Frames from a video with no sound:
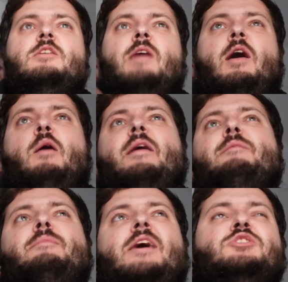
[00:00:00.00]
how I
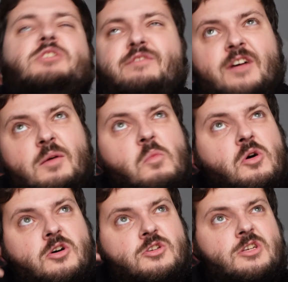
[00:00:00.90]
imagine the film
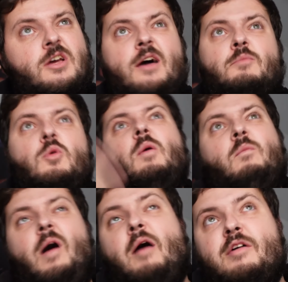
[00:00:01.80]
was, or
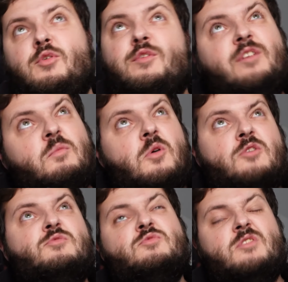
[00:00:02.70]
how I thought the film
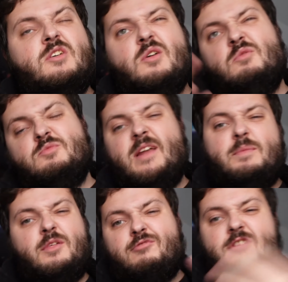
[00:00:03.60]
was made up
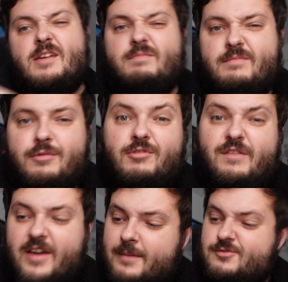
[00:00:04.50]
of three
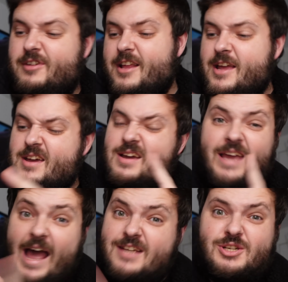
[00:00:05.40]
films really.
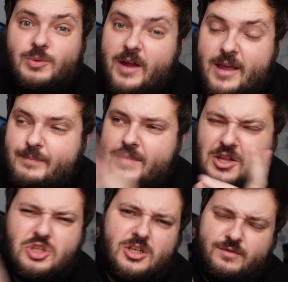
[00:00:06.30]
Castaway,
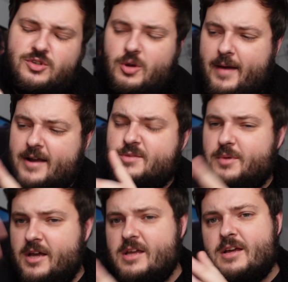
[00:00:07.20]
not just for Tom Hanks,
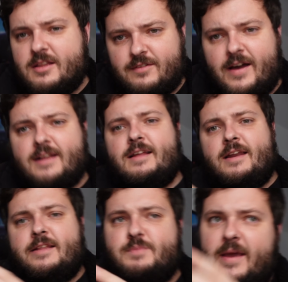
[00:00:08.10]
but the fact that
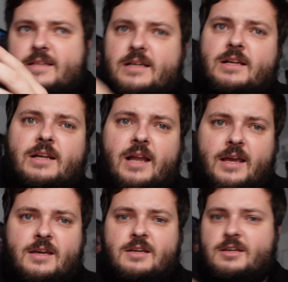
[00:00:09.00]
it's basically like,